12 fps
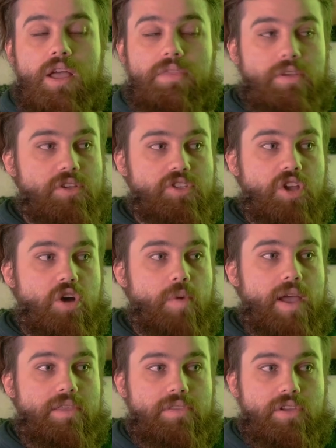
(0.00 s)
There's no
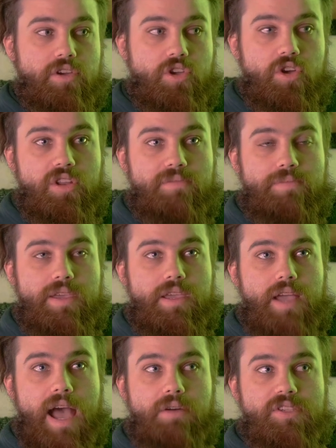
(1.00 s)
way that there couldn't
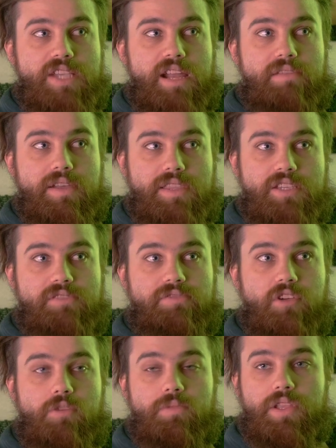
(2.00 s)
be, outside of like this
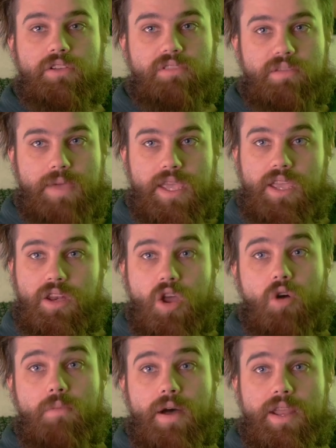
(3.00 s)
film literally making
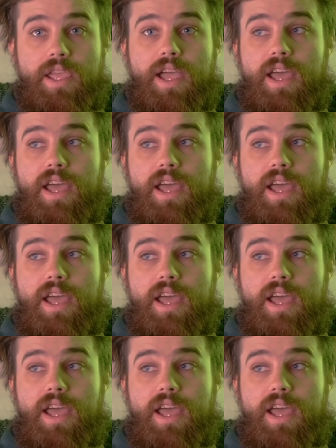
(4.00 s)
no money,